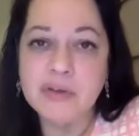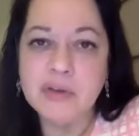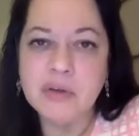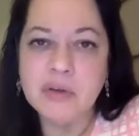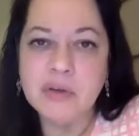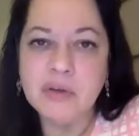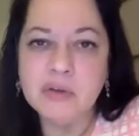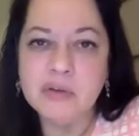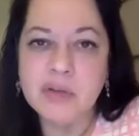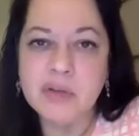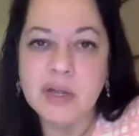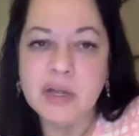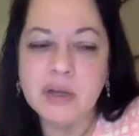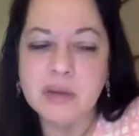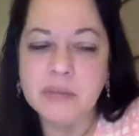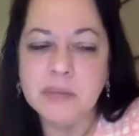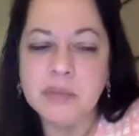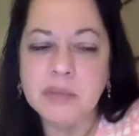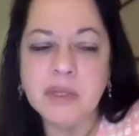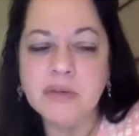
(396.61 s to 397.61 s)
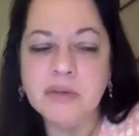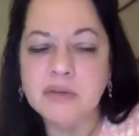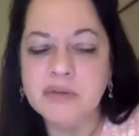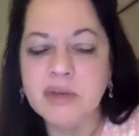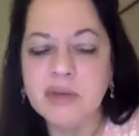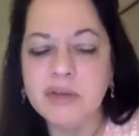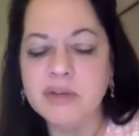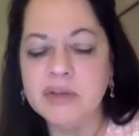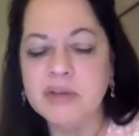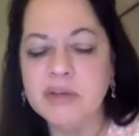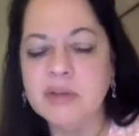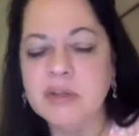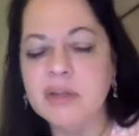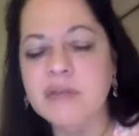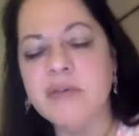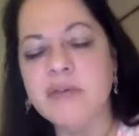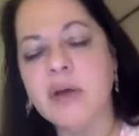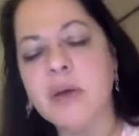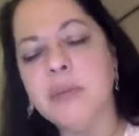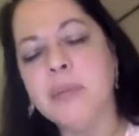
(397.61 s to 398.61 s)
It looks like a means of having to
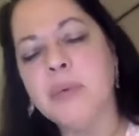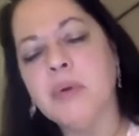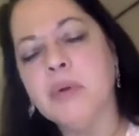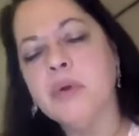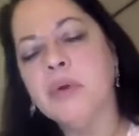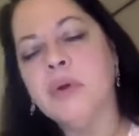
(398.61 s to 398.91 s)
give up